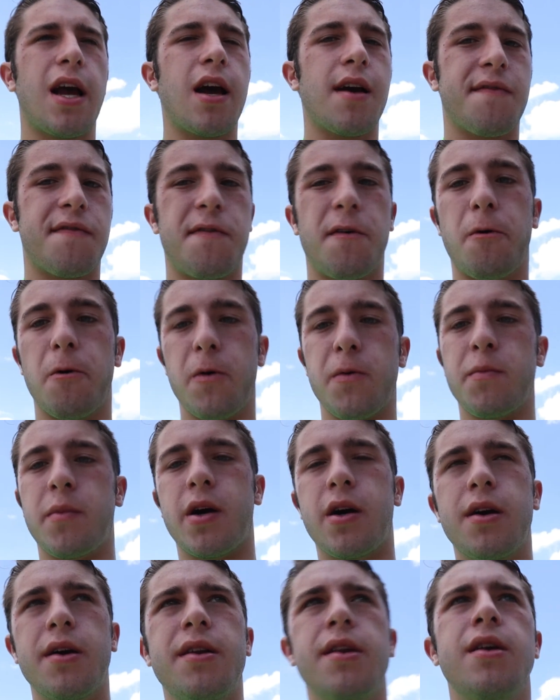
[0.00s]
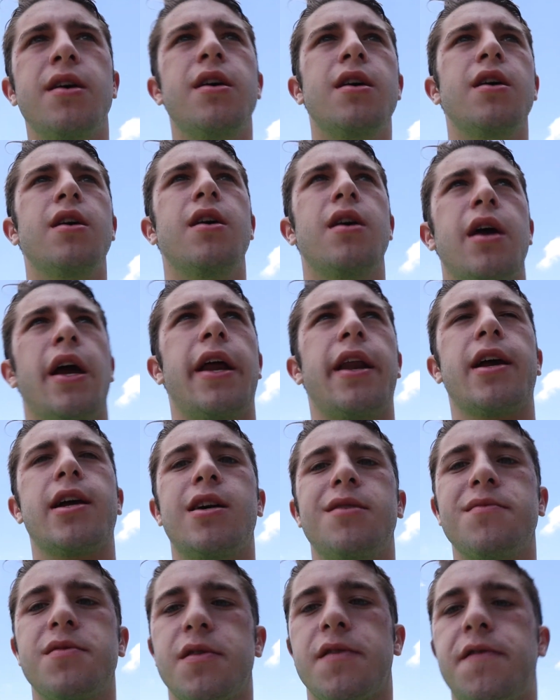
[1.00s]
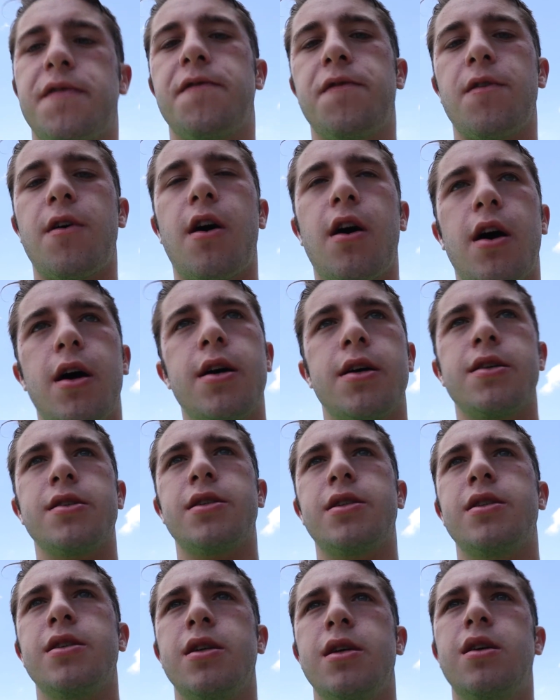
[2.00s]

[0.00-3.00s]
I got four in mine, and it comes with fries.